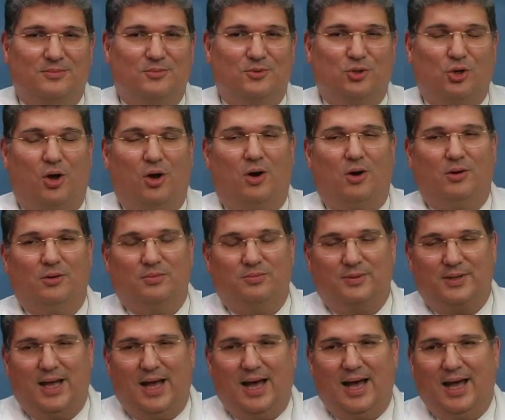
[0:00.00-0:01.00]
tall
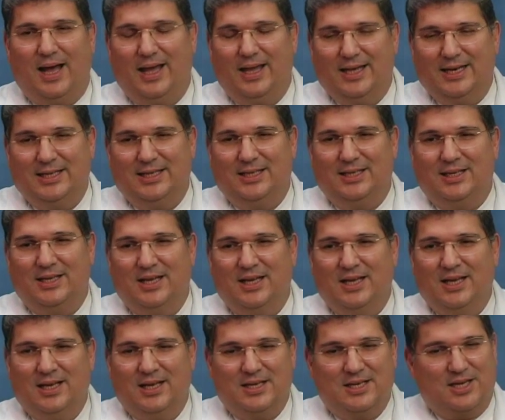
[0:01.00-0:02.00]
guy, and he
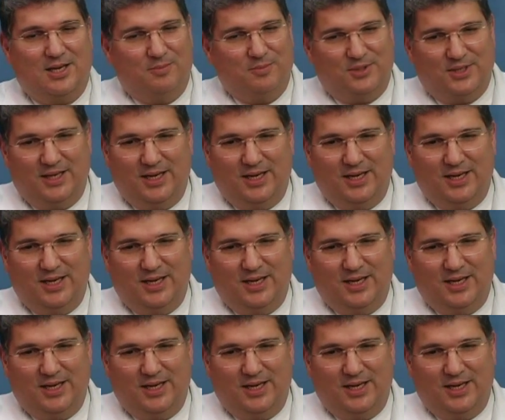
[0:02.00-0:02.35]
comes